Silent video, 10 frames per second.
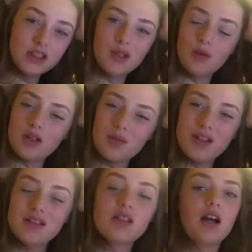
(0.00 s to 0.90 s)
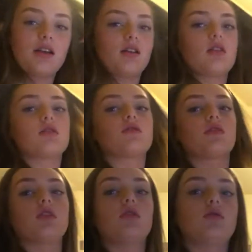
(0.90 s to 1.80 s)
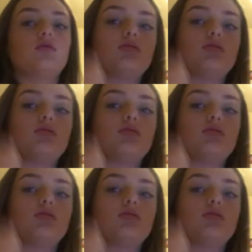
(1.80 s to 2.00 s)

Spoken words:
what could be the title of this video?